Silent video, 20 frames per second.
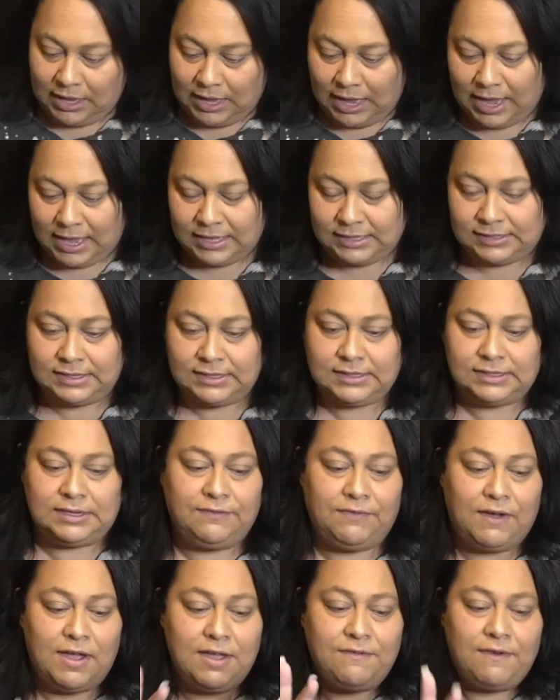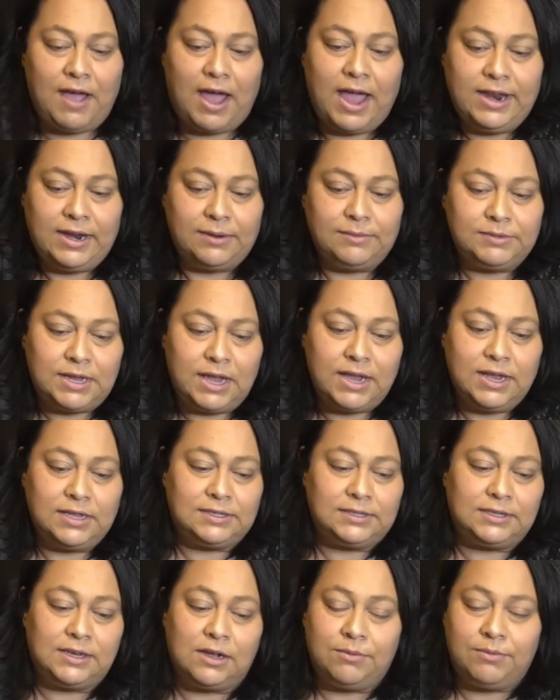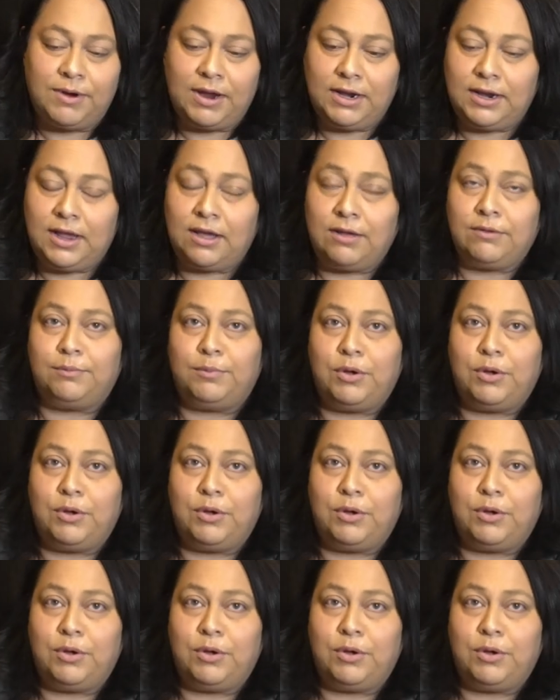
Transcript: And 65 items I could sell right now,